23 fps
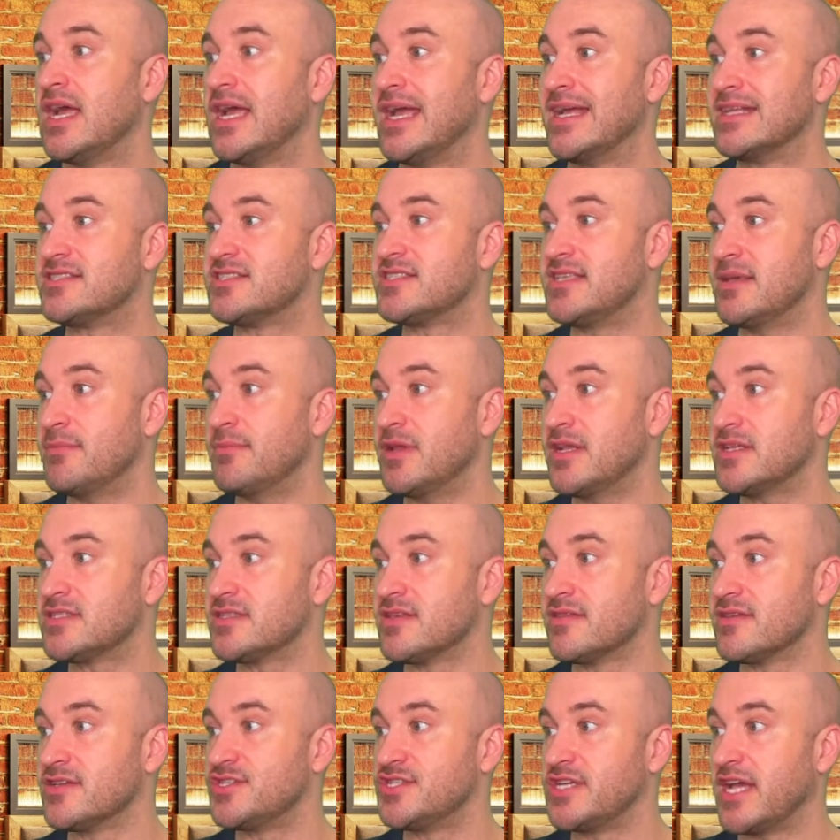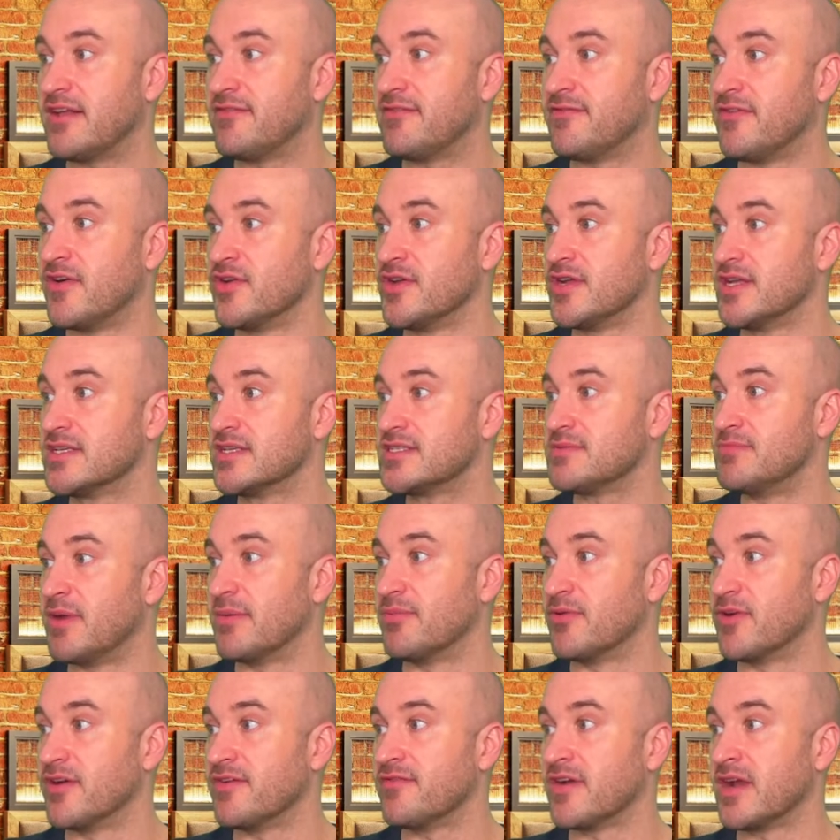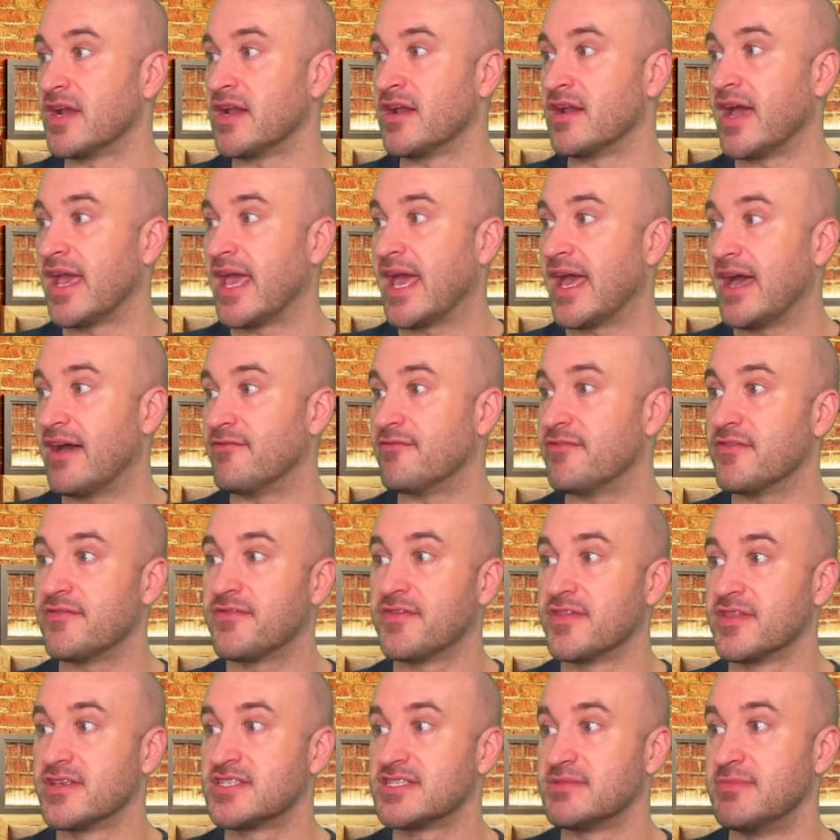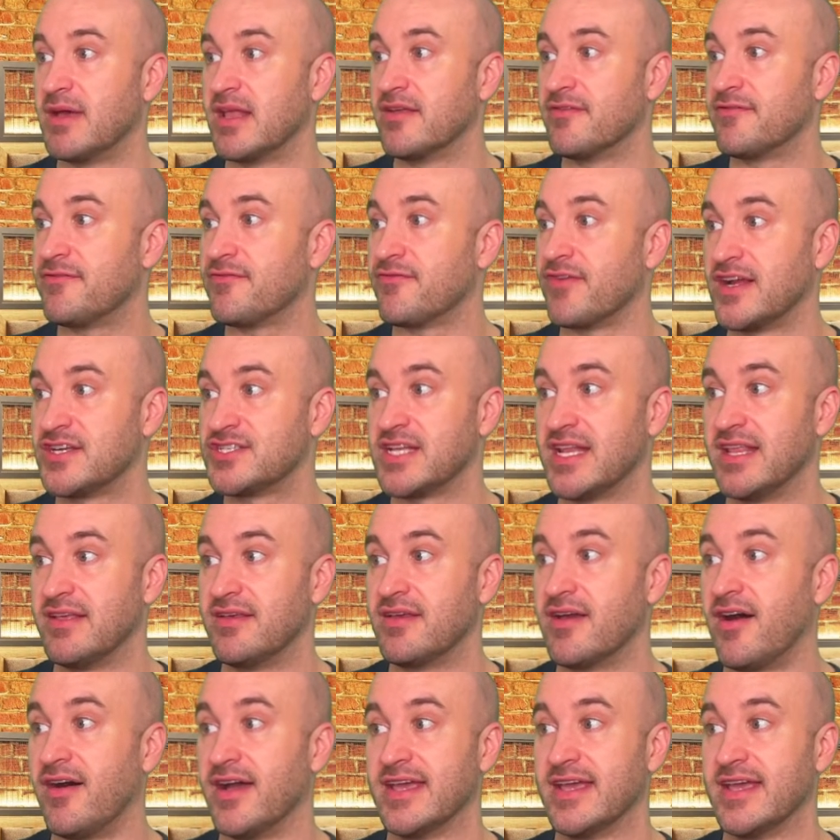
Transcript: It's similar to the shared fondness my boyfriend and I have for the smell of freshly